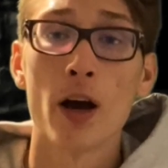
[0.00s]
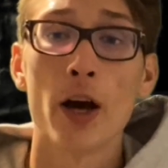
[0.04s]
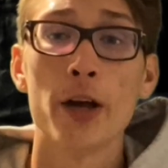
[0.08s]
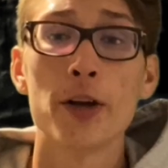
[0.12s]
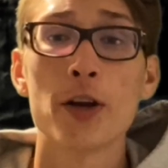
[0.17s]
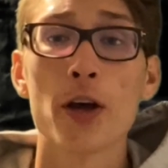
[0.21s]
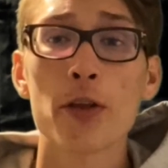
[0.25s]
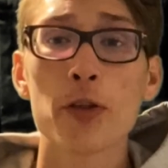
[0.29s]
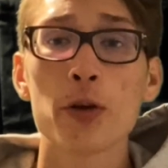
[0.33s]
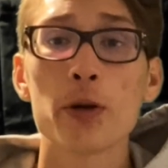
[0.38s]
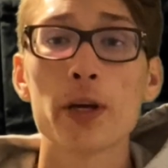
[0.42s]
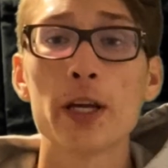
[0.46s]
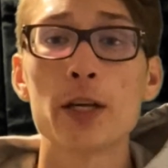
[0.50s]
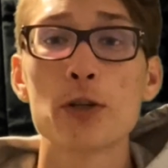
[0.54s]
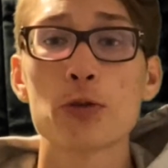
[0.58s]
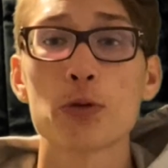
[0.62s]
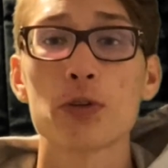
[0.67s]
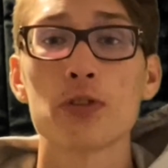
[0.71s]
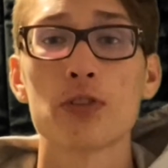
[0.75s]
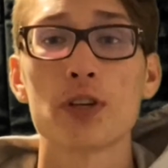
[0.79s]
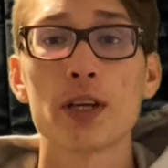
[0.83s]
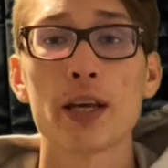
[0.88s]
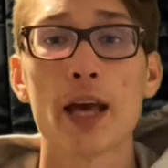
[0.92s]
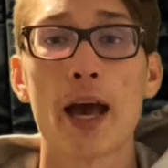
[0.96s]
Another
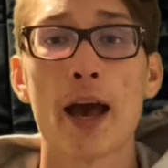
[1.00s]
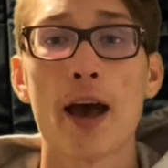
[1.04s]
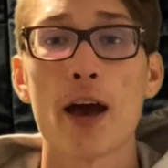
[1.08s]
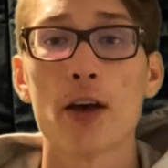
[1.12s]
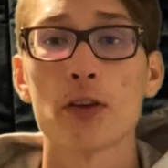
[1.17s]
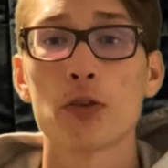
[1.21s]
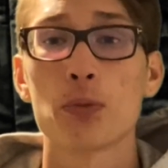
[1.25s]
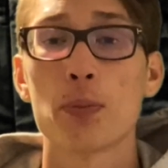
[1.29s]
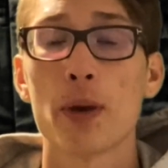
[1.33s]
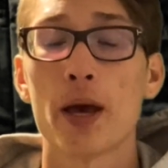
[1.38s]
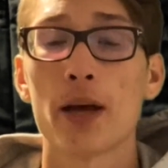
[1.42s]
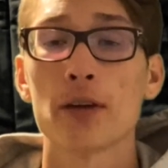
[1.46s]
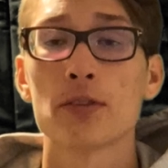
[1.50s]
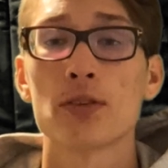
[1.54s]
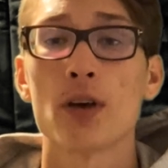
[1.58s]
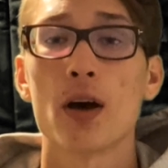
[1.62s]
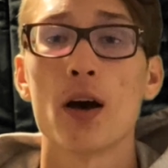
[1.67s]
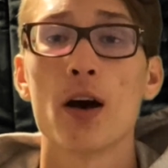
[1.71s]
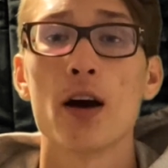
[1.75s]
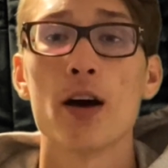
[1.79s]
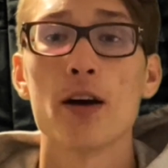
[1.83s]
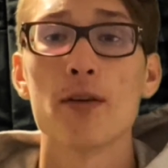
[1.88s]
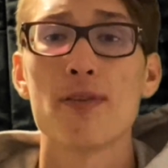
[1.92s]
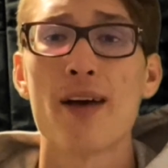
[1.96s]
interesting aspect
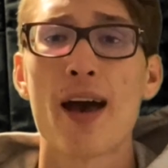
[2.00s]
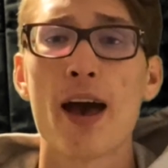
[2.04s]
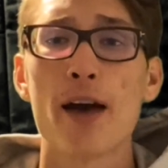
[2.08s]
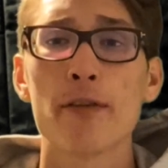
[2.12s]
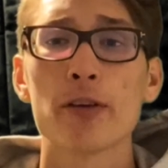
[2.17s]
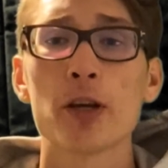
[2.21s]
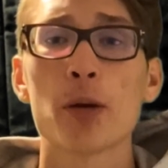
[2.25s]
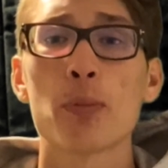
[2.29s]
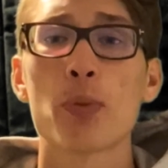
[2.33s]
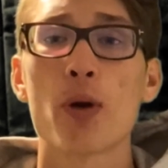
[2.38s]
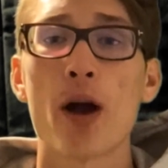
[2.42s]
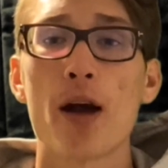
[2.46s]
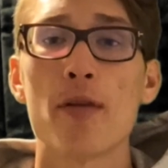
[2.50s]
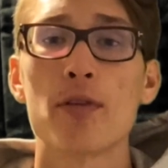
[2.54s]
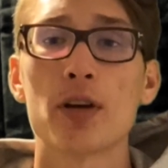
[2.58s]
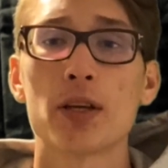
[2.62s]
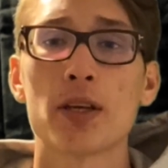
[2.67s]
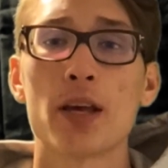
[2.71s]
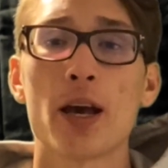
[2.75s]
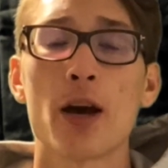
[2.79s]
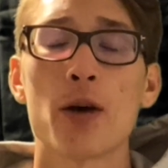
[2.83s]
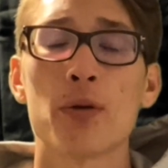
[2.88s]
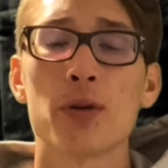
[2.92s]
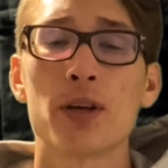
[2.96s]
of having a private
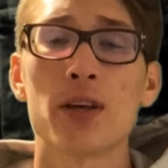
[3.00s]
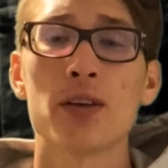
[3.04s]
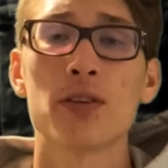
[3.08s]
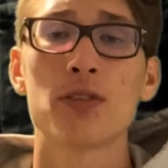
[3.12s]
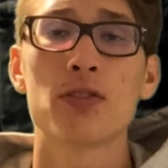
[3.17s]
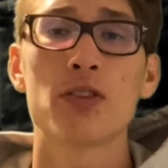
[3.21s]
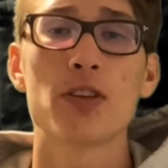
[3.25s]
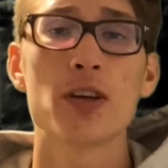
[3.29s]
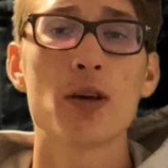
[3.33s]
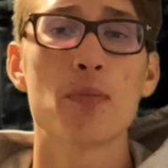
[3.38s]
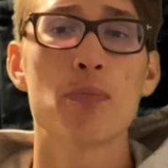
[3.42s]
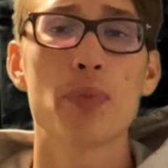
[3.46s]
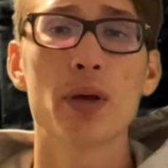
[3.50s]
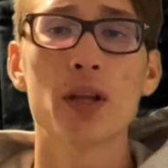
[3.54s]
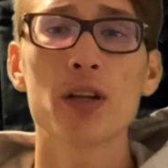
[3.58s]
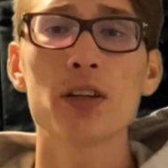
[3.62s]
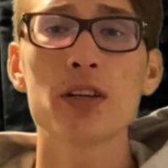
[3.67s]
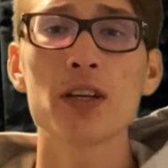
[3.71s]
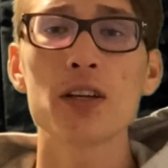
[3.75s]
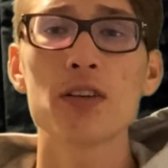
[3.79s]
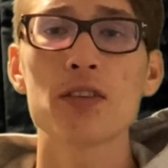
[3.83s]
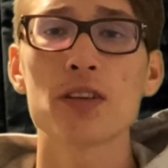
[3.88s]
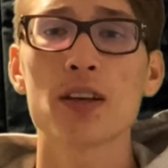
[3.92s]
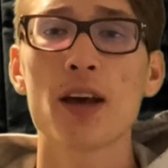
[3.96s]
account is the
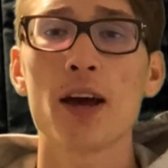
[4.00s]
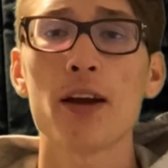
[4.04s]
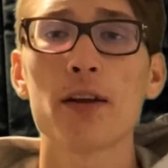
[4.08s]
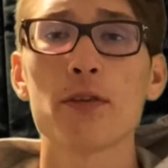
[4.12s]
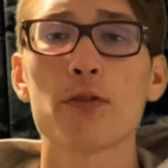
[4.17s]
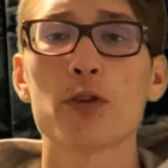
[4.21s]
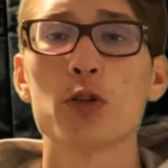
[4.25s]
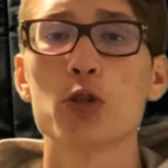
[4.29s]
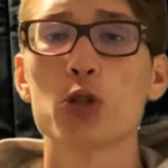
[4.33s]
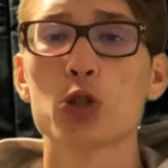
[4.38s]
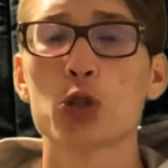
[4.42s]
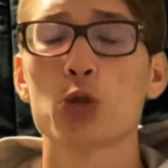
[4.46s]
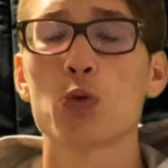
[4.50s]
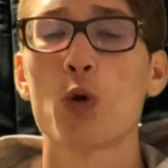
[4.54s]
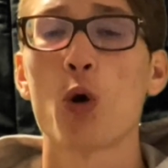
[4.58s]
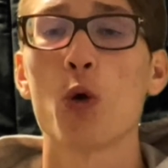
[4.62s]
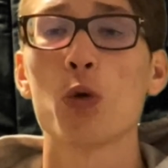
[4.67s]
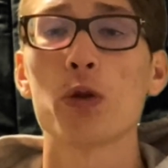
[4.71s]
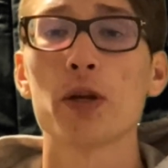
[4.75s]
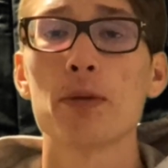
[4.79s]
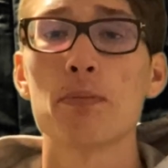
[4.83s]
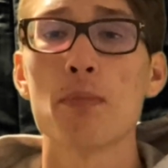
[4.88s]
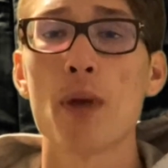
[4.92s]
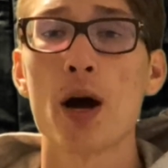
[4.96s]
ability to kind of
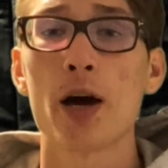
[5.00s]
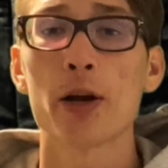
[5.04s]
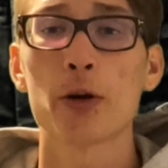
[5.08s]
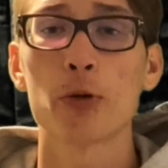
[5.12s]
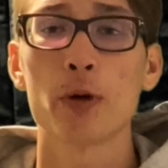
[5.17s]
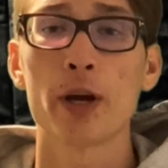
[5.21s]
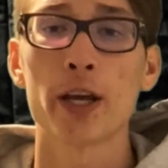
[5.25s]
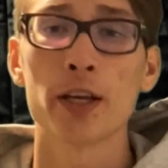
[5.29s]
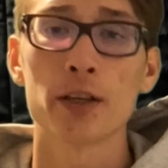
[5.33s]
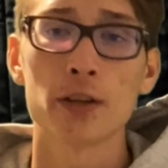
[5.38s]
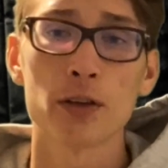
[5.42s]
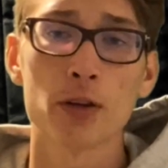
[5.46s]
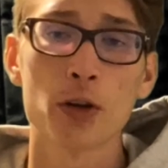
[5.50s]
control and moderate.